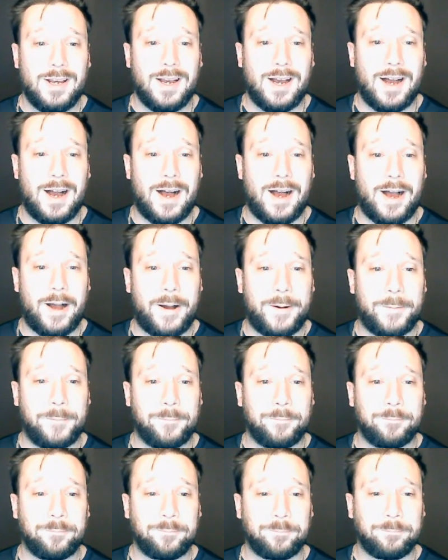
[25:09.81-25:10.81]

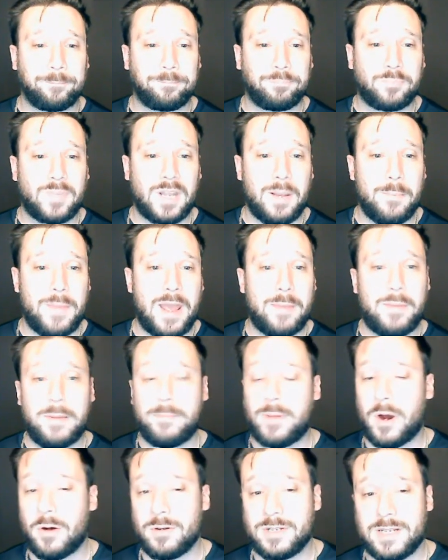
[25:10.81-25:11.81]
um, maybe
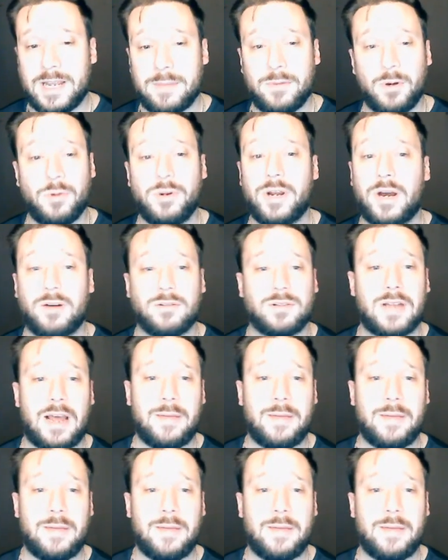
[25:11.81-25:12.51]
post game. Who knows?